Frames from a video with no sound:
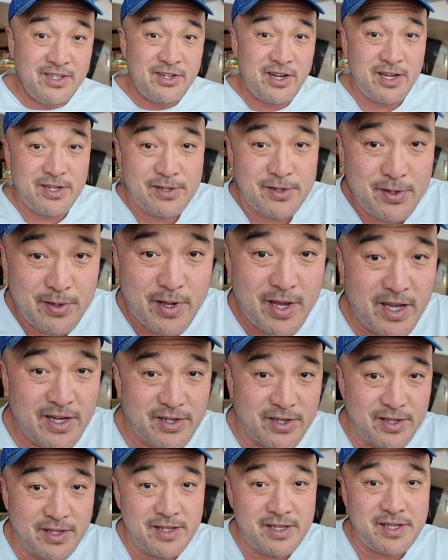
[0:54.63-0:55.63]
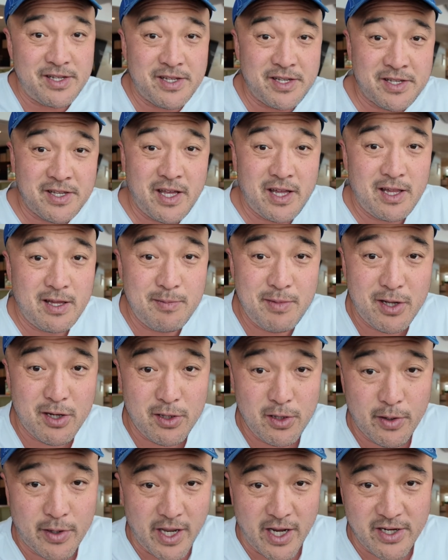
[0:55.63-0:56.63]
change location. This is a slightly better
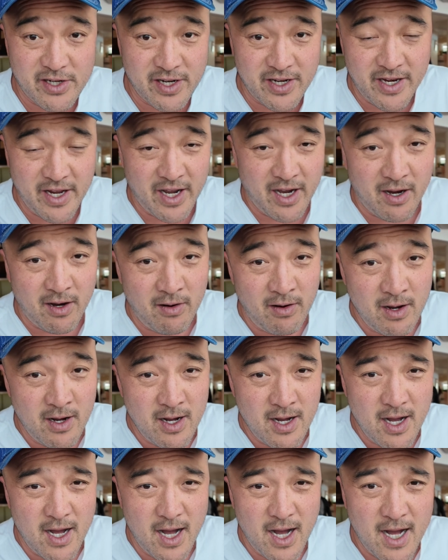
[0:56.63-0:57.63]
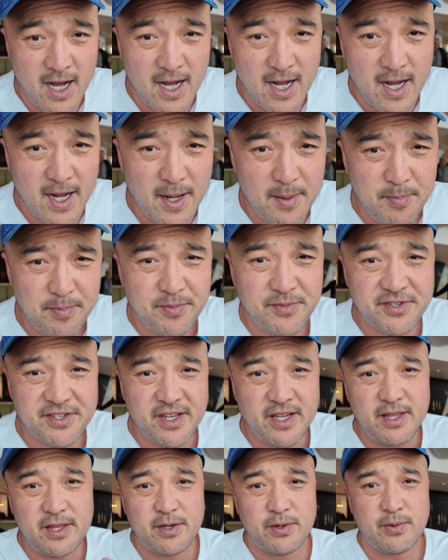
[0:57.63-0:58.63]
location now.
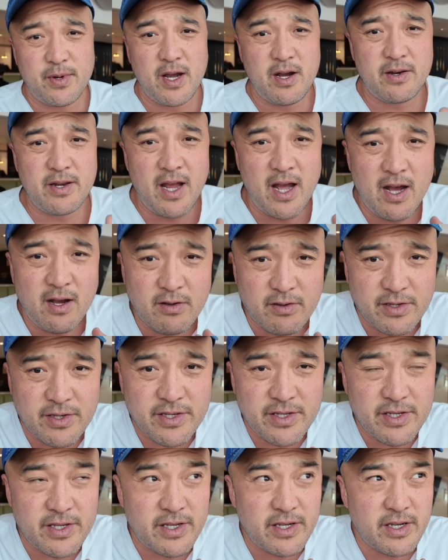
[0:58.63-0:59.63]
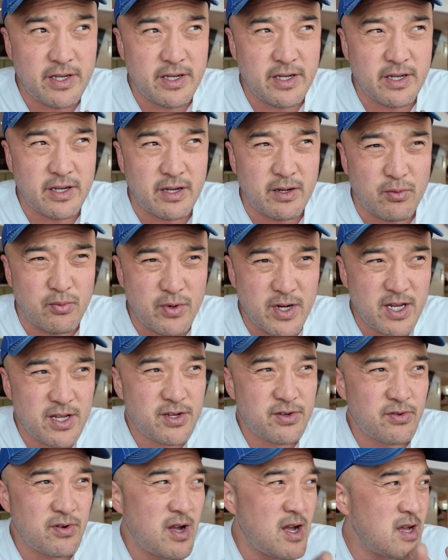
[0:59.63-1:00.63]
Inside the Roundhouse
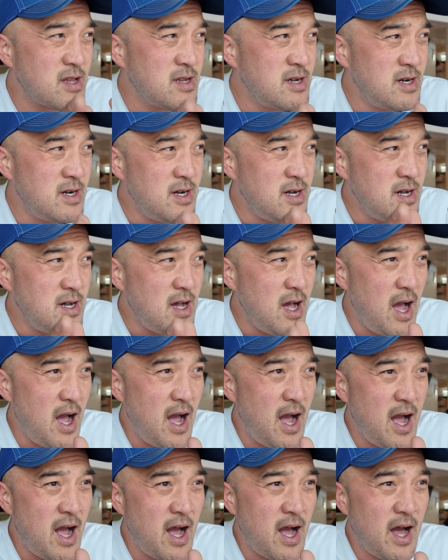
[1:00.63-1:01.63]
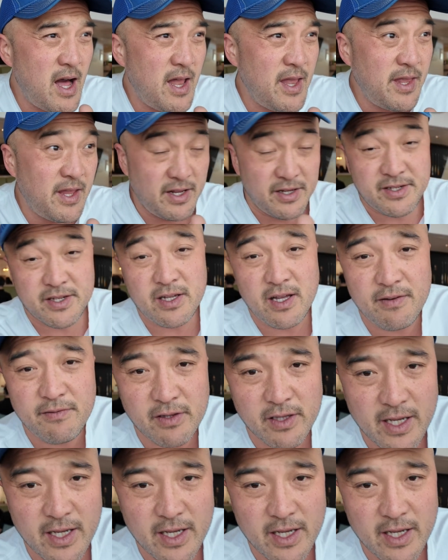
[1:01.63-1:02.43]
restaurant, and they still have a